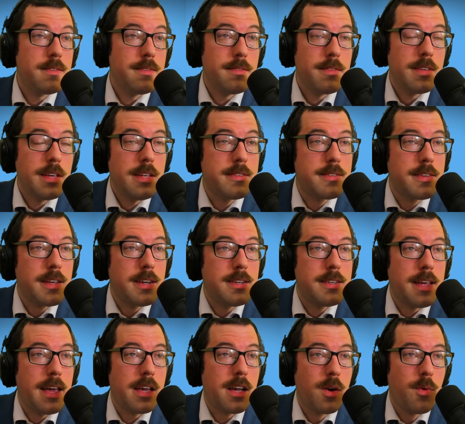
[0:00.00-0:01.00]
It's going to
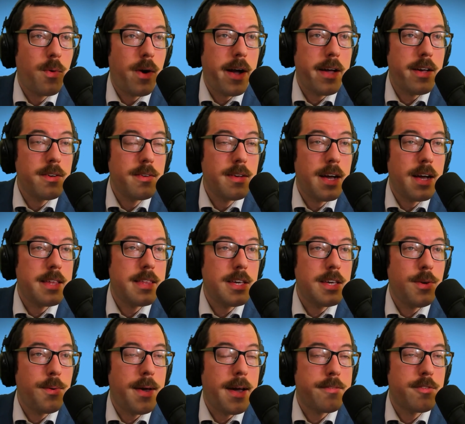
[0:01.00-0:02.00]
take a while. I think
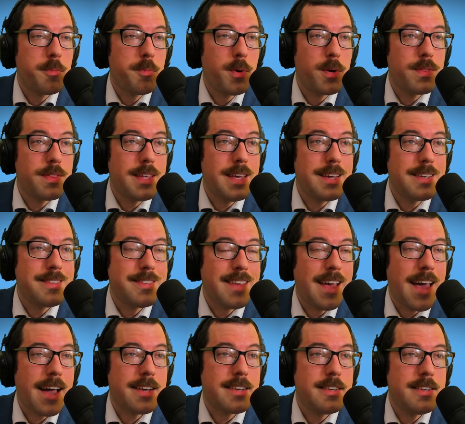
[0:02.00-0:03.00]
you have to put the
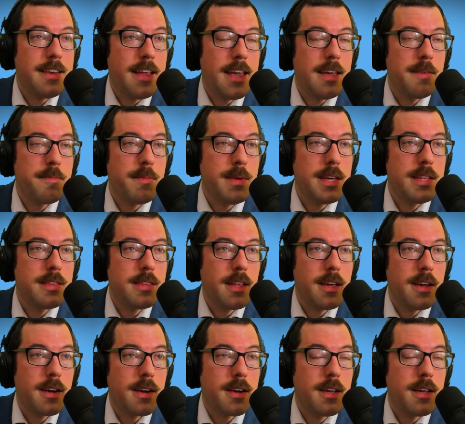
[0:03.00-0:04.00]
exact name in
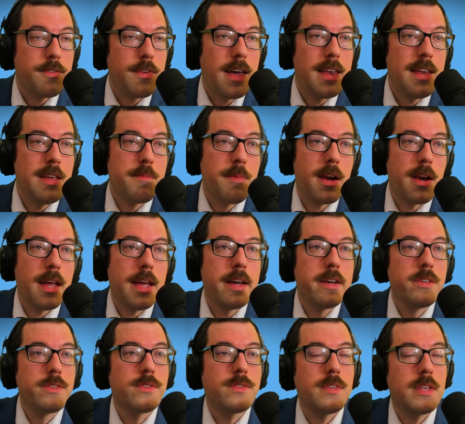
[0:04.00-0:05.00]
there. If anybody
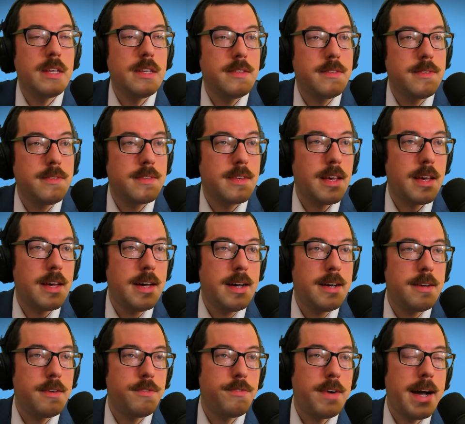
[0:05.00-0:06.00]
else
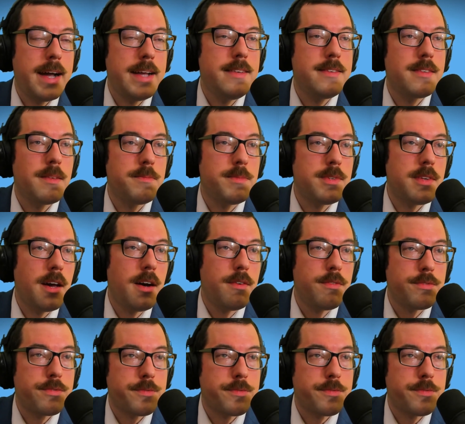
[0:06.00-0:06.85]
finds themselves